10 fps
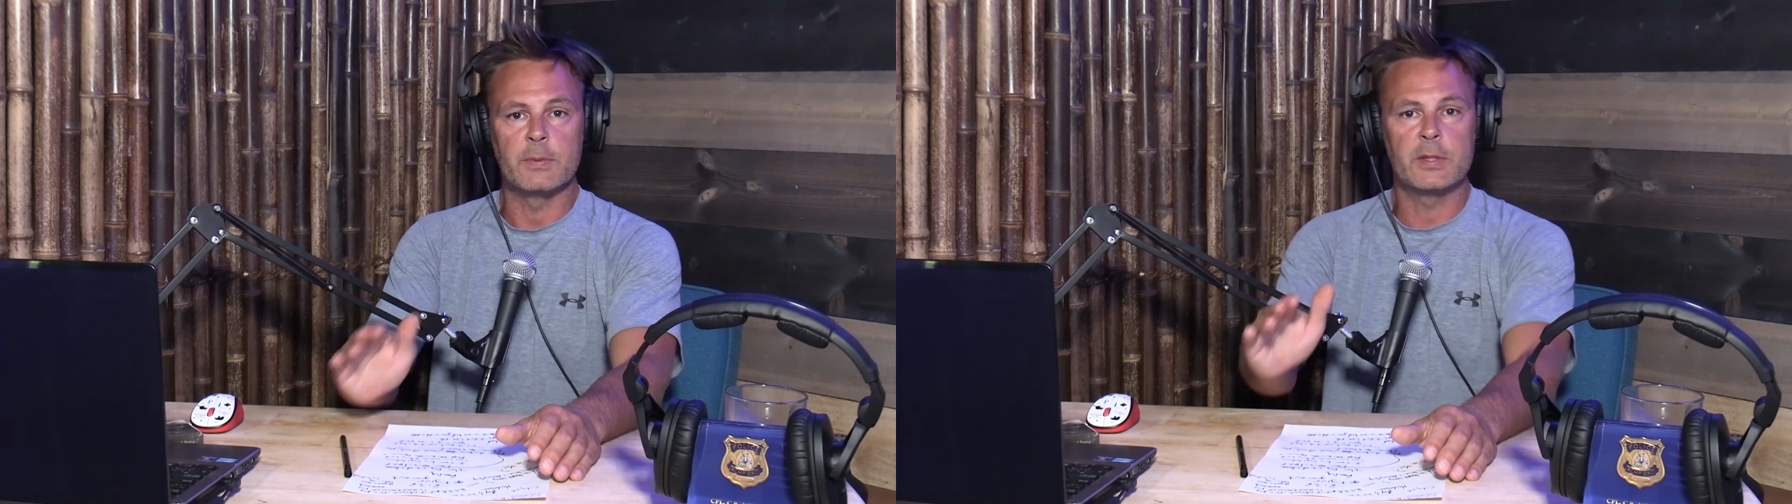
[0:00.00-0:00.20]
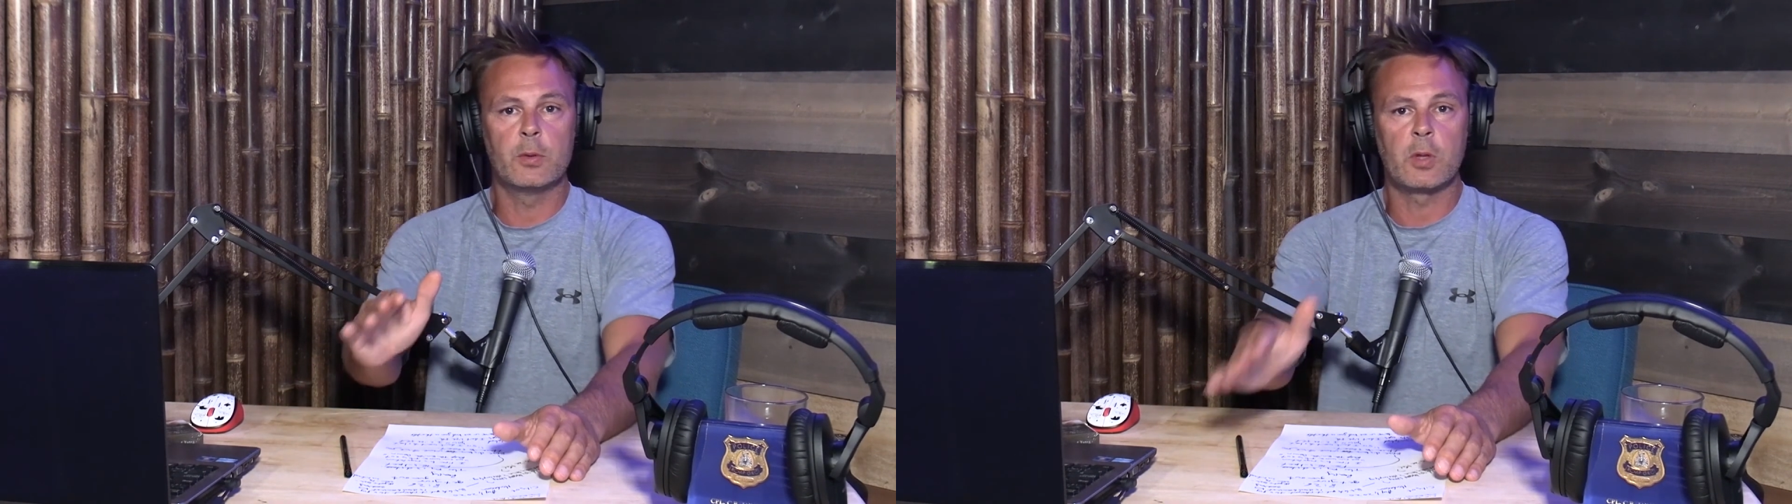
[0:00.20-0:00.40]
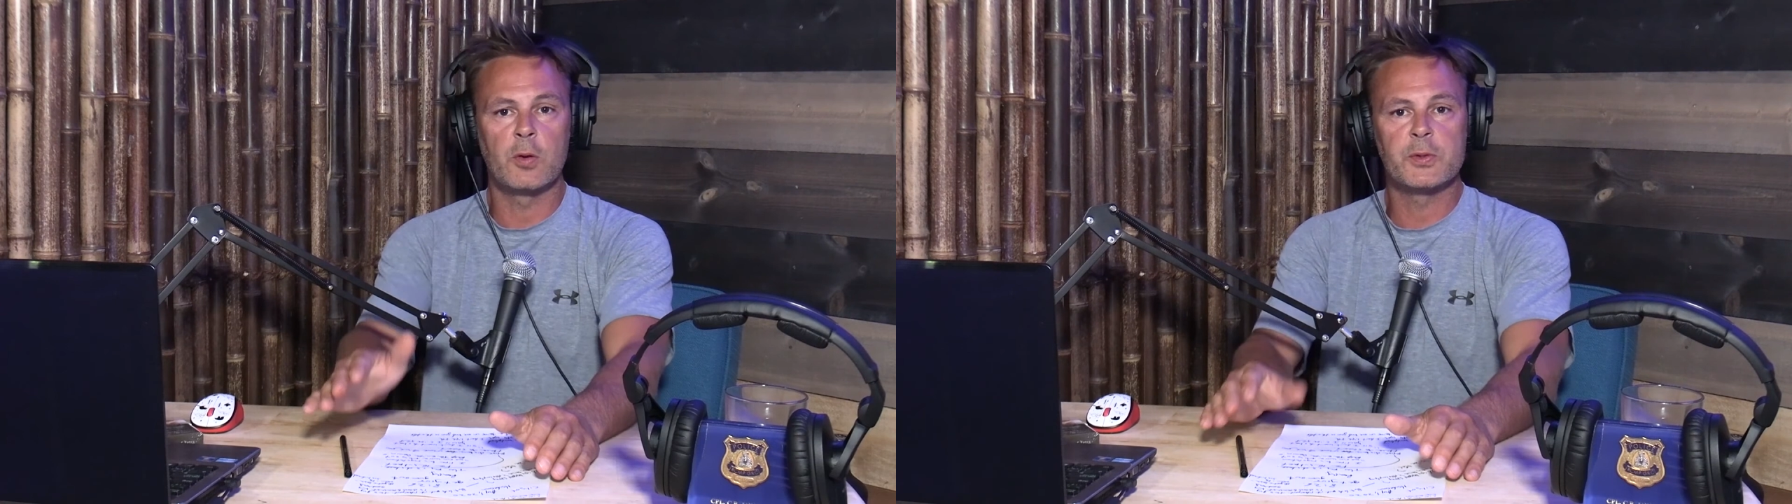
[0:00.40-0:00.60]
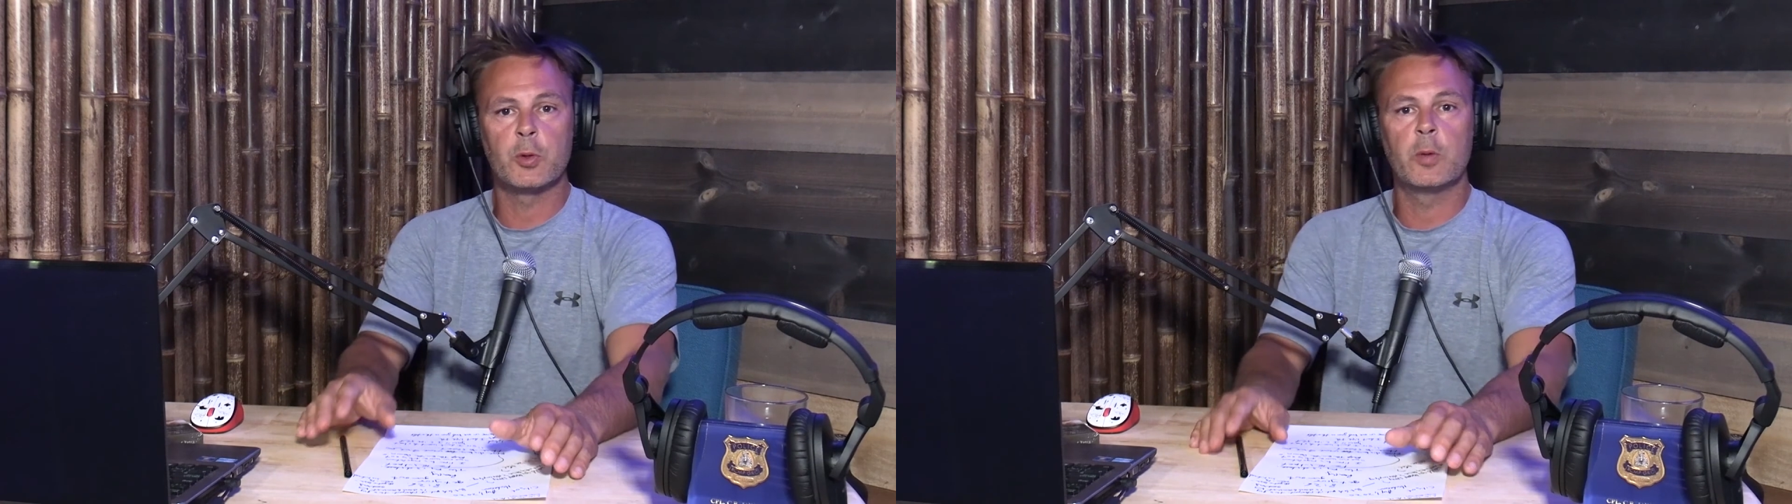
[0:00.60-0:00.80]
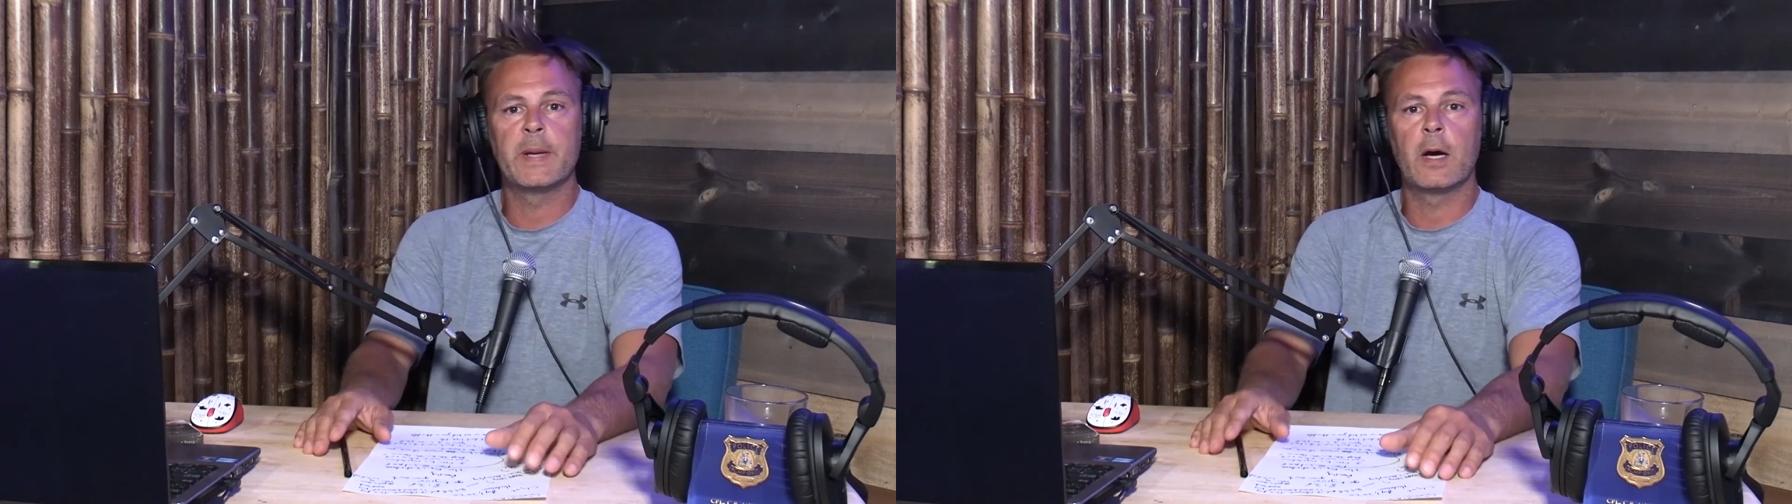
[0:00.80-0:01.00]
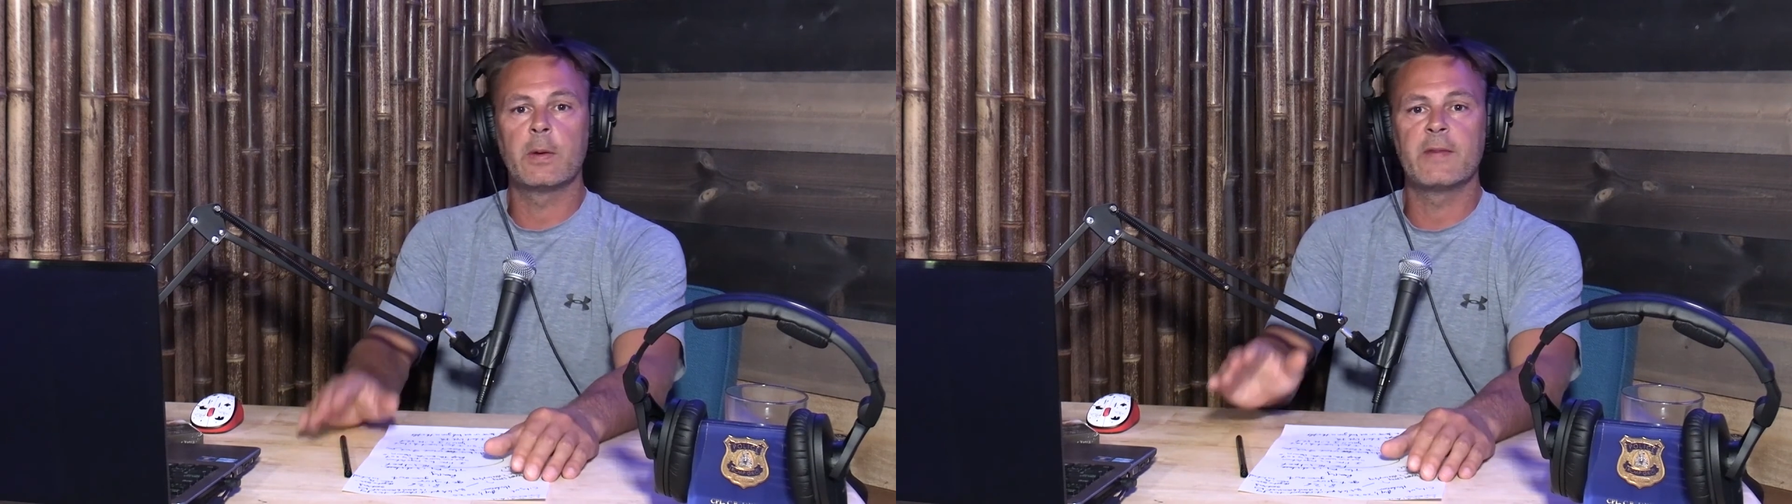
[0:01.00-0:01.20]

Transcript: He was too close to him now.